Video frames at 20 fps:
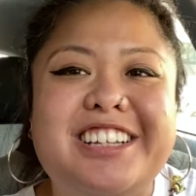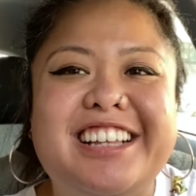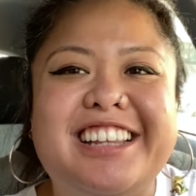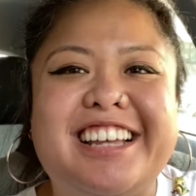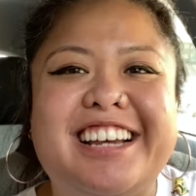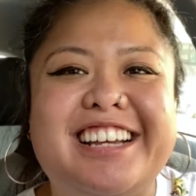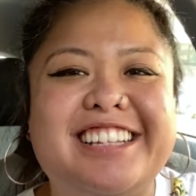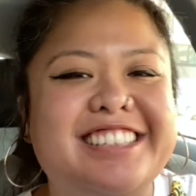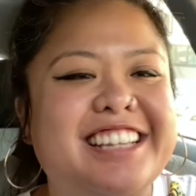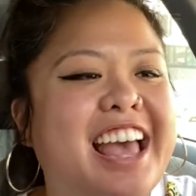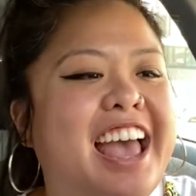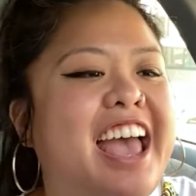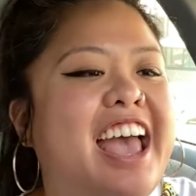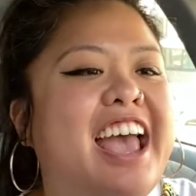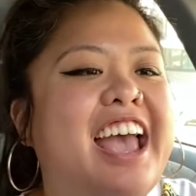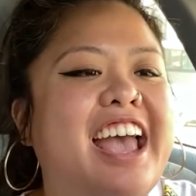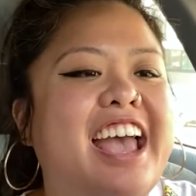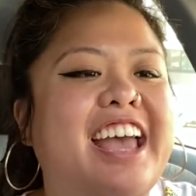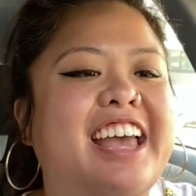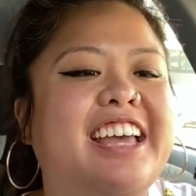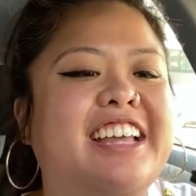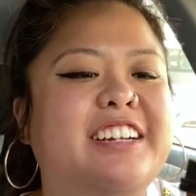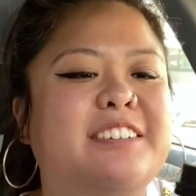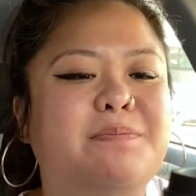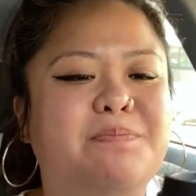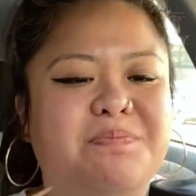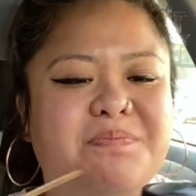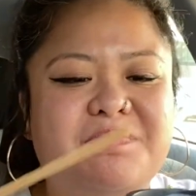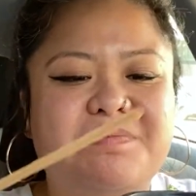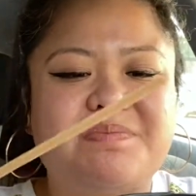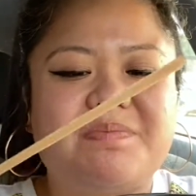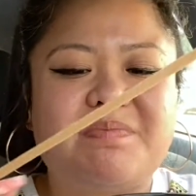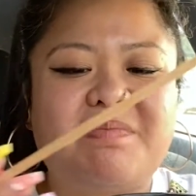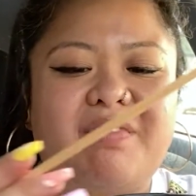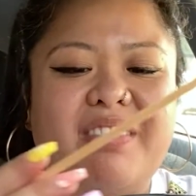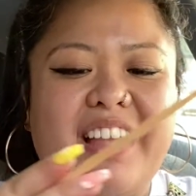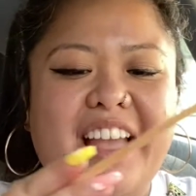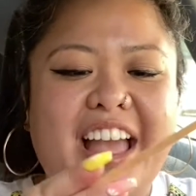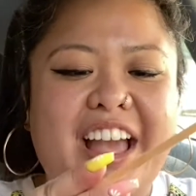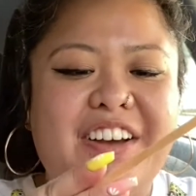this and
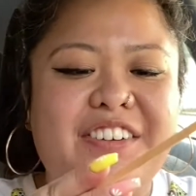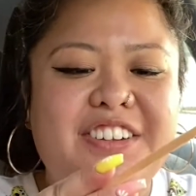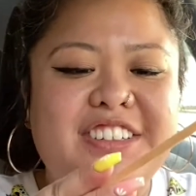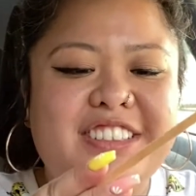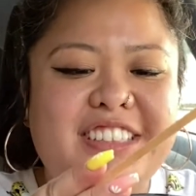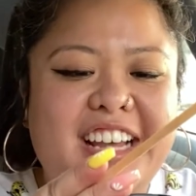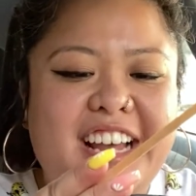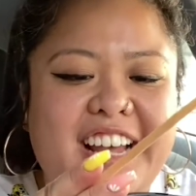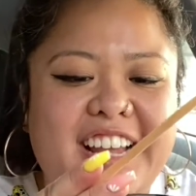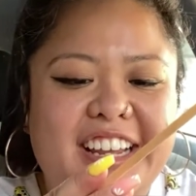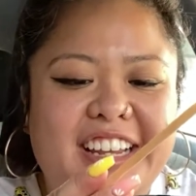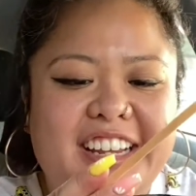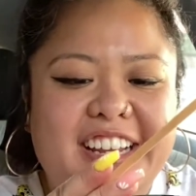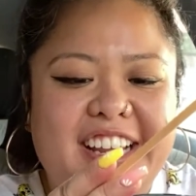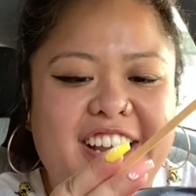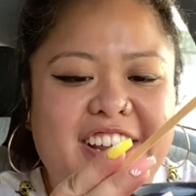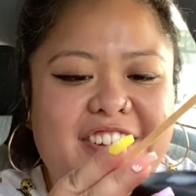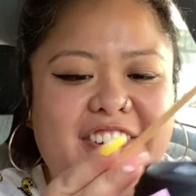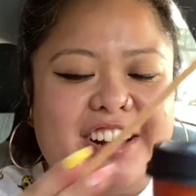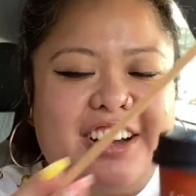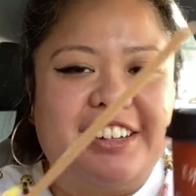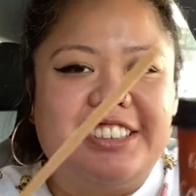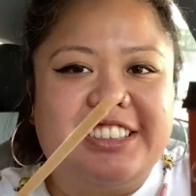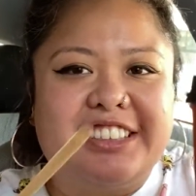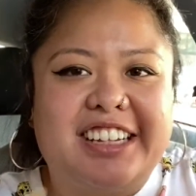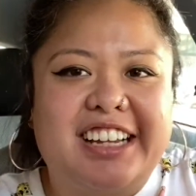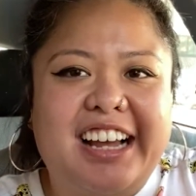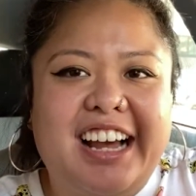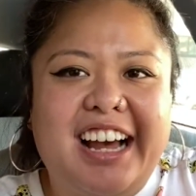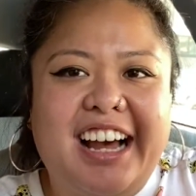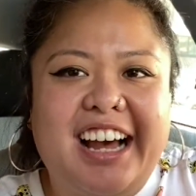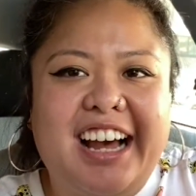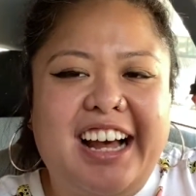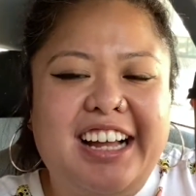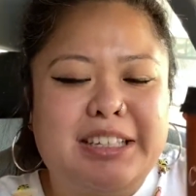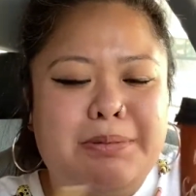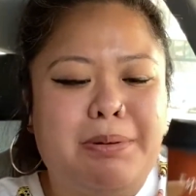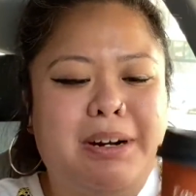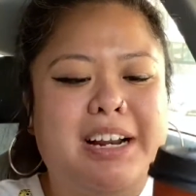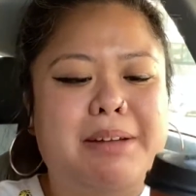I was like, I was just like, ah, it's
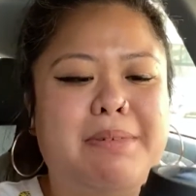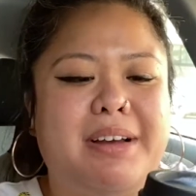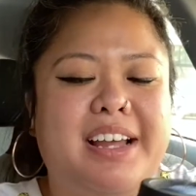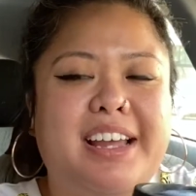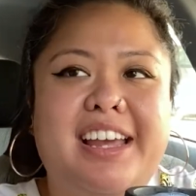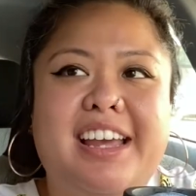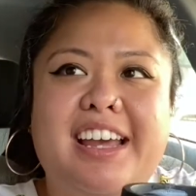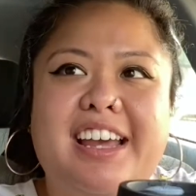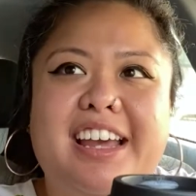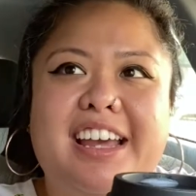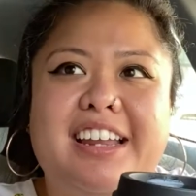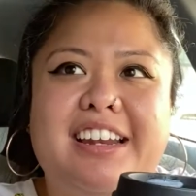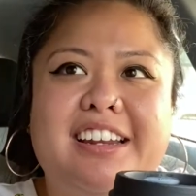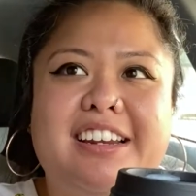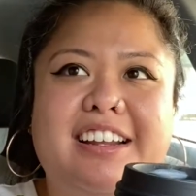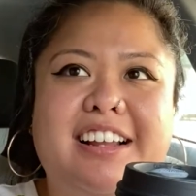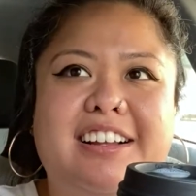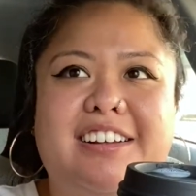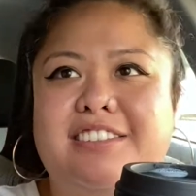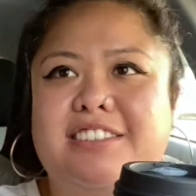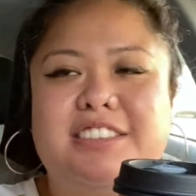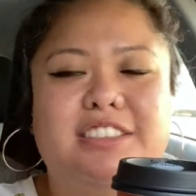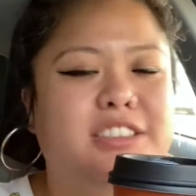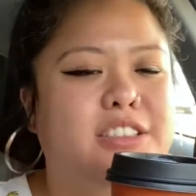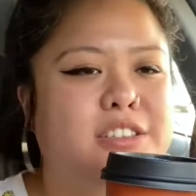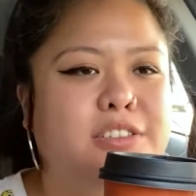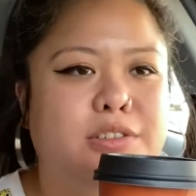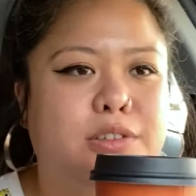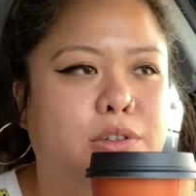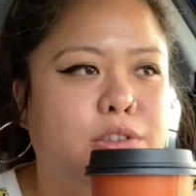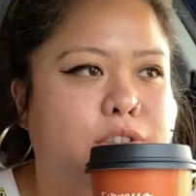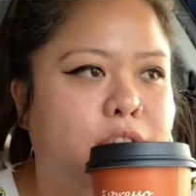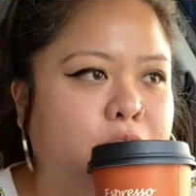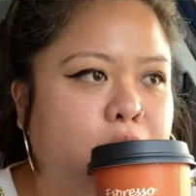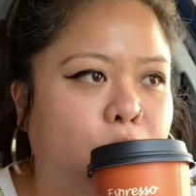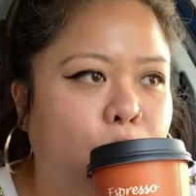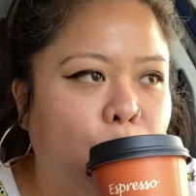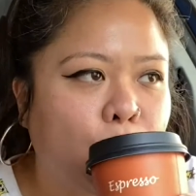burning my hand. And then it goes, it was a whole struggle